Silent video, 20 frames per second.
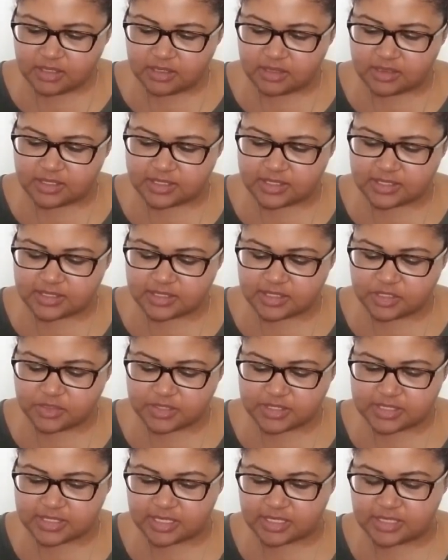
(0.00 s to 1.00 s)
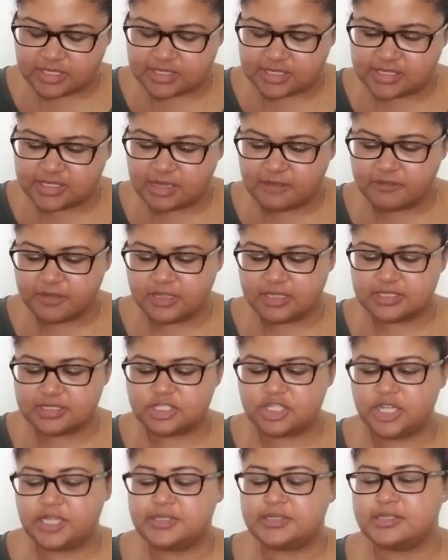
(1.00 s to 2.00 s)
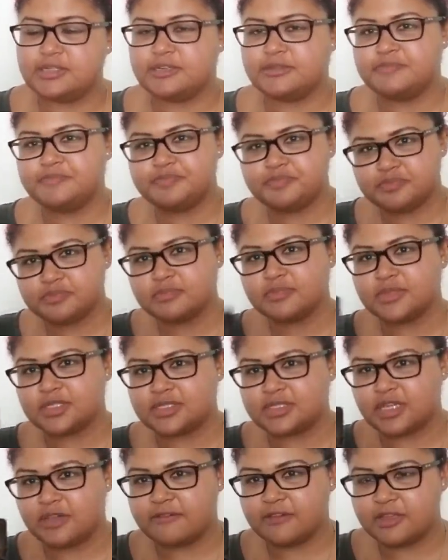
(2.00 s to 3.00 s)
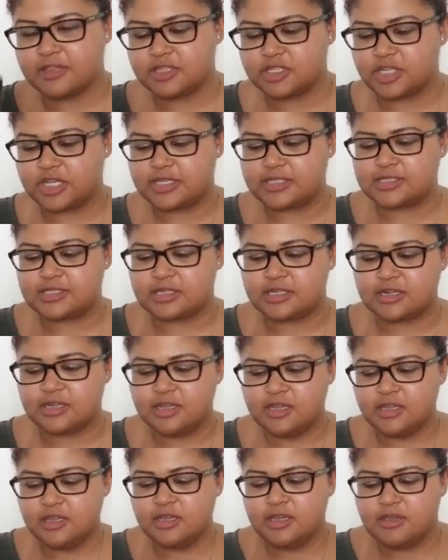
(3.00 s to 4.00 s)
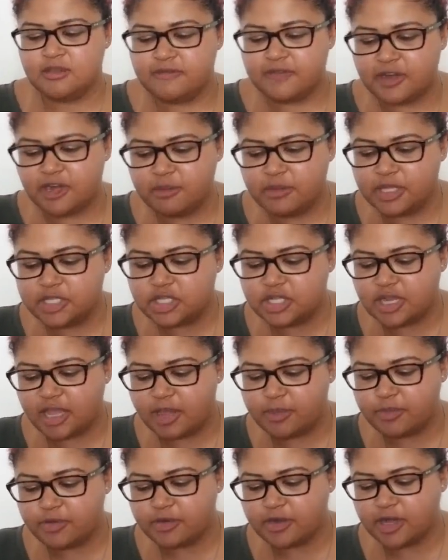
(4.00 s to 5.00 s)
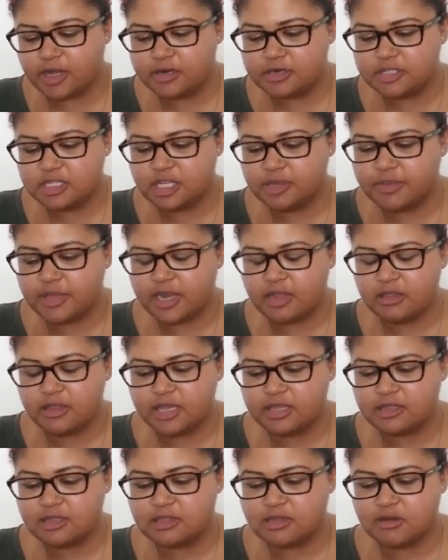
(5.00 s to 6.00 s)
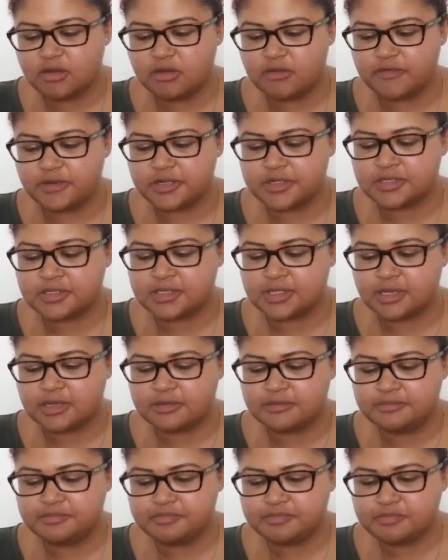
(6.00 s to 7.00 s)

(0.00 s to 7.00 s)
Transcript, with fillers: This is interesting. This is definitely this chaser. This is definitely the chaser. Very much an emperor energy, but I don't like that they're in reverse though.